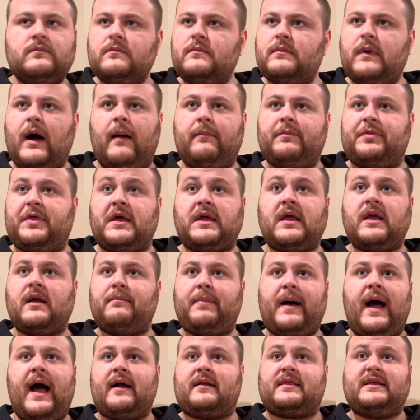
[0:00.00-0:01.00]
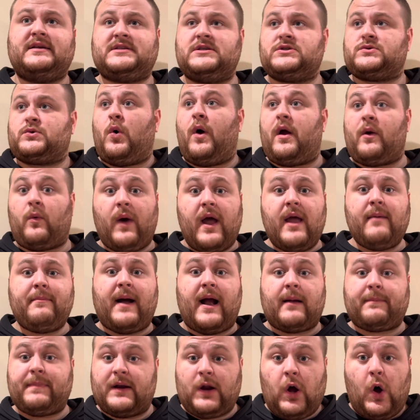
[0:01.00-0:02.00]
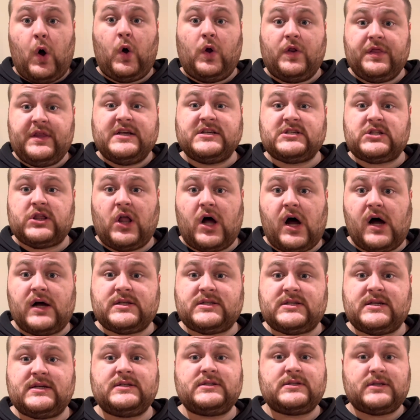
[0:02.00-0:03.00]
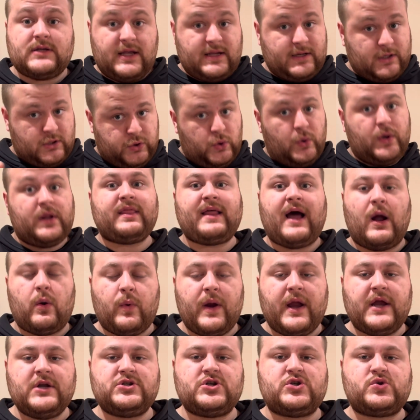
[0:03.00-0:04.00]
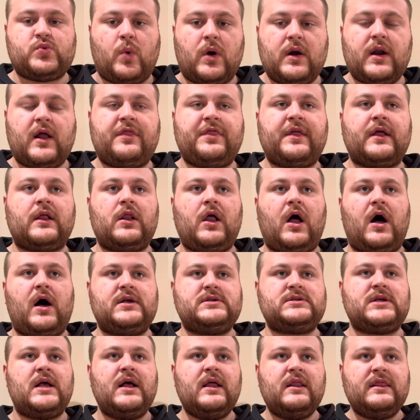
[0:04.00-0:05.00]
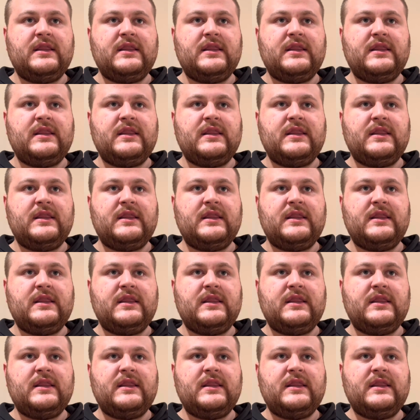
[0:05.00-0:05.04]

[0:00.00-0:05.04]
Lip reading: I'm thinking back, this is going way back, but all these losses, including that Rangers 1-0 loss,